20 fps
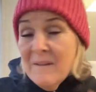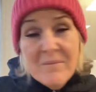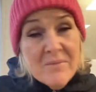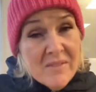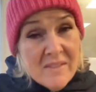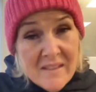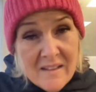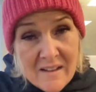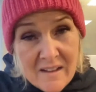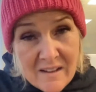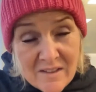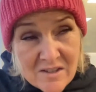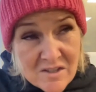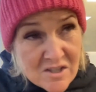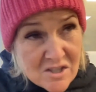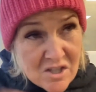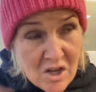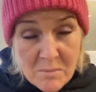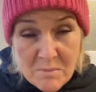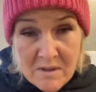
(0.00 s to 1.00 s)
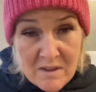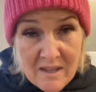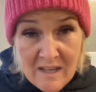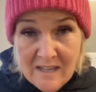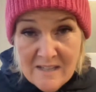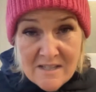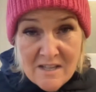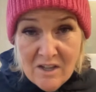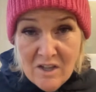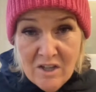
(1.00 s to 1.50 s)
there's so many things that can
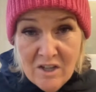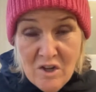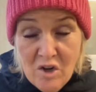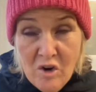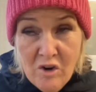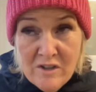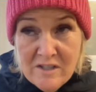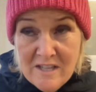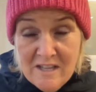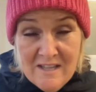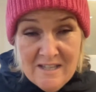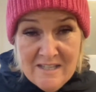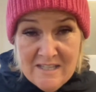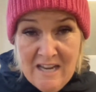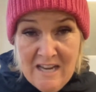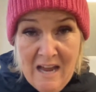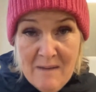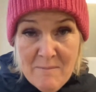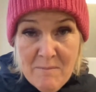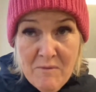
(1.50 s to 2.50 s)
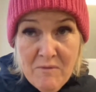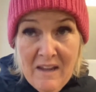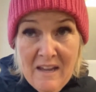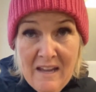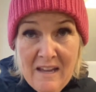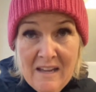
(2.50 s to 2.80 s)
annoy us at this time of year.